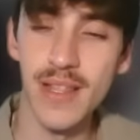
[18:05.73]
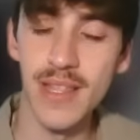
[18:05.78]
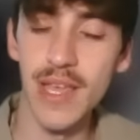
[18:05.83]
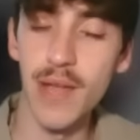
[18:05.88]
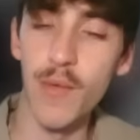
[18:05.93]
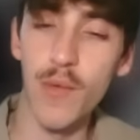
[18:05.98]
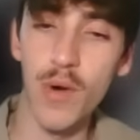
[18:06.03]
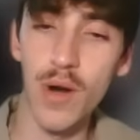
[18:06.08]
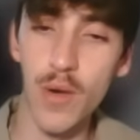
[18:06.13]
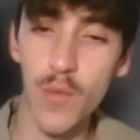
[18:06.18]
They
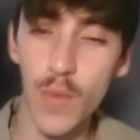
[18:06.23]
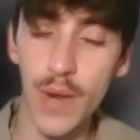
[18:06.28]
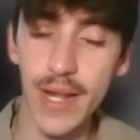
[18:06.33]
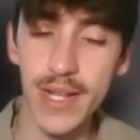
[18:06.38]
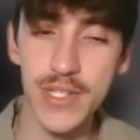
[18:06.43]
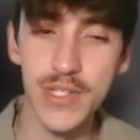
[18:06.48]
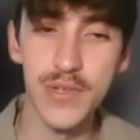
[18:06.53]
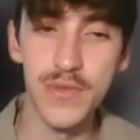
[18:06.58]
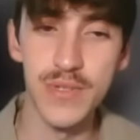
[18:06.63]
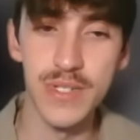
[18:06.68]
were weak
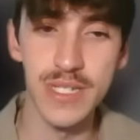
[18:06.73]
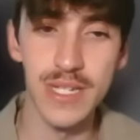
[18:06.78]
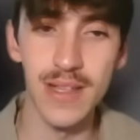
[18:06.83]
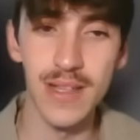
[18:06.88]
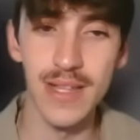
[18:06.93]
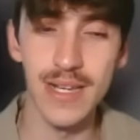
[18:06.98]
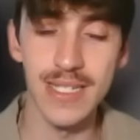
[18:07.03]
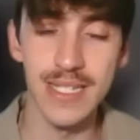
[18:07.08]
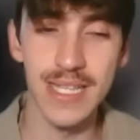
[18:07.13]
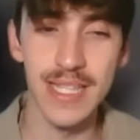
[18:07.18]
to
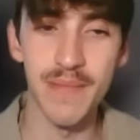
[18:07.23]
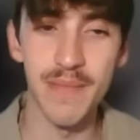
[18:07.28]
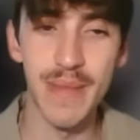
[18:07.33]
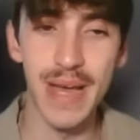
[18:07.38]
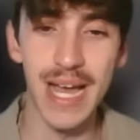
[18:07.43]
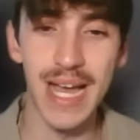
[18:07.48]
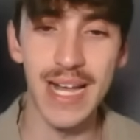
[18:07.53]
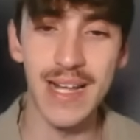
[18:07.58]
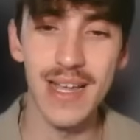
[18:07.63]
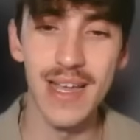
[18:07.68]
Steelix in the
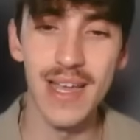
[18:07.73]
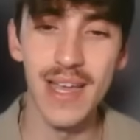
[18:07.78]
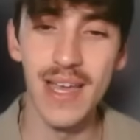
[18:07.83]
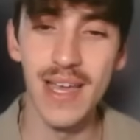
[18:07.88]
back.